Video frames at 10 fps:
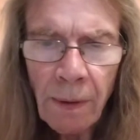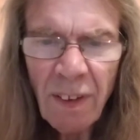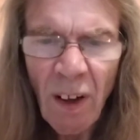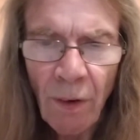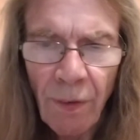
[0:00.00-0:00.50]

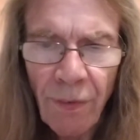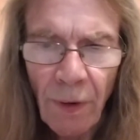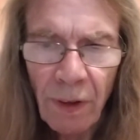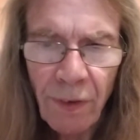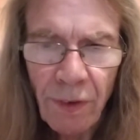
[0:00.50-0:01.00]
I
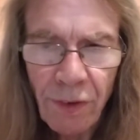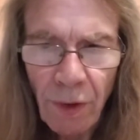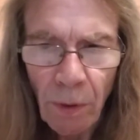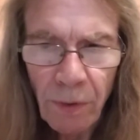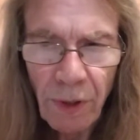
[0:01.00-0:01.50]
refer to the
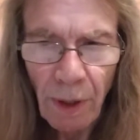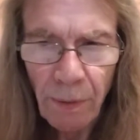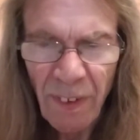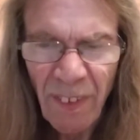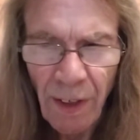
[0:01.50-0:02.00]
soul child
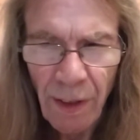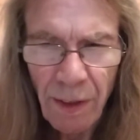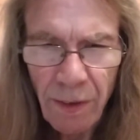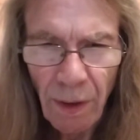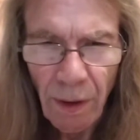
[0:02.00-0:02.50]
and the inner
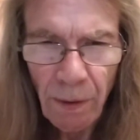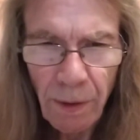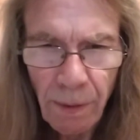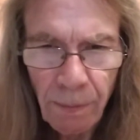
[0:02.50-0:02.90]
child,